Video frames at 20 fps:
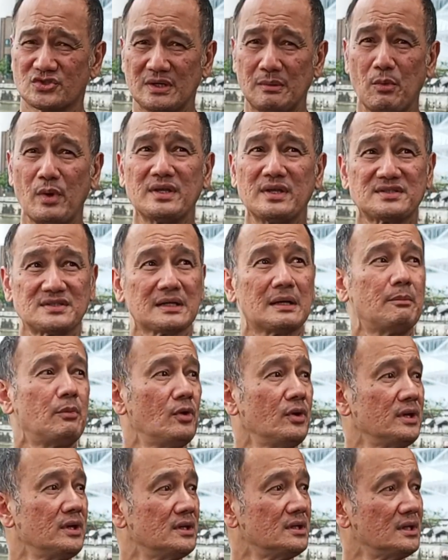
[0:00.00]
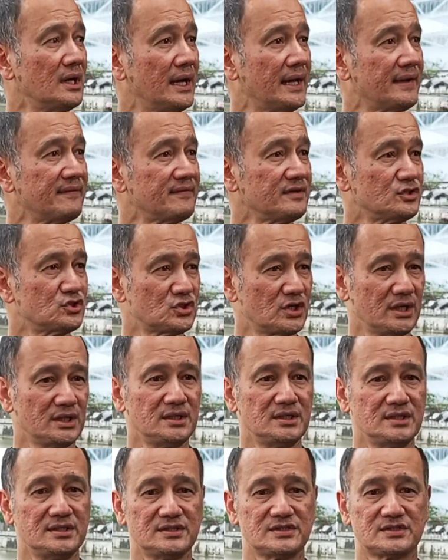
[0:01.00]
somewhere in Singapore here, I have a
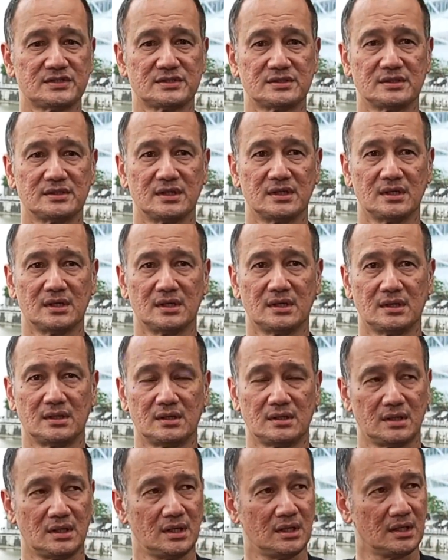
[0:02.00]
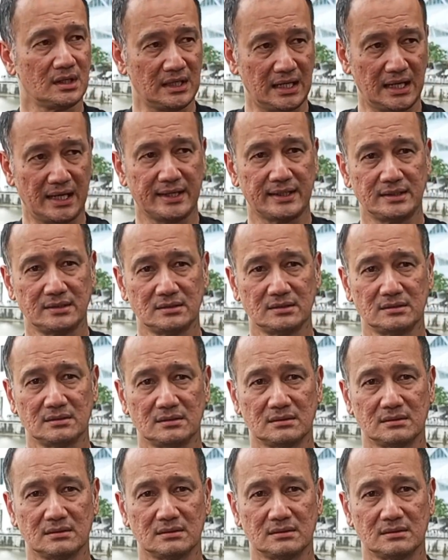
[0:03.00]
Chinese line